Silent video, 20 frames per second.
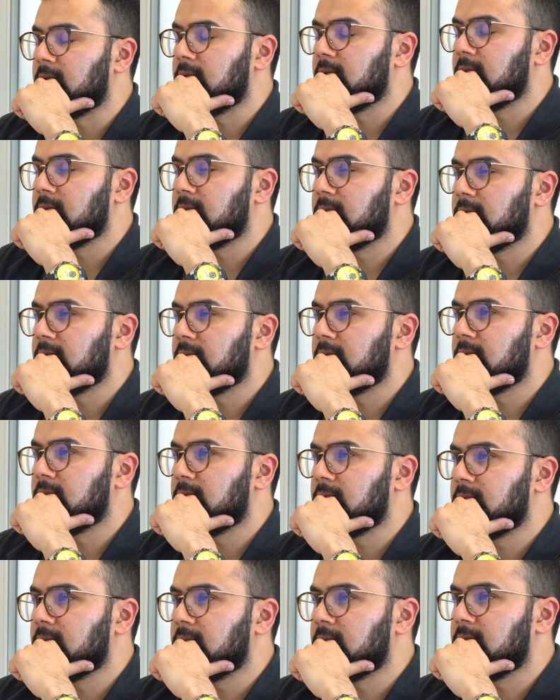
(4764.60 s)
Doctors tried to
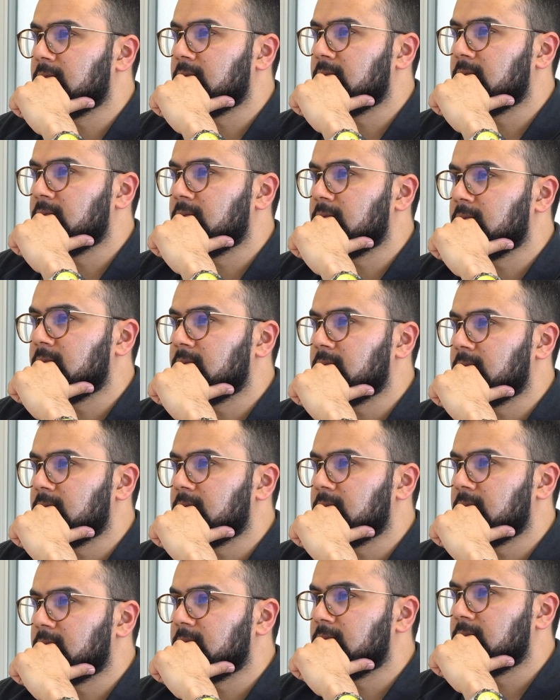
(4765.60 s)
prescribe me medicine, but dad was very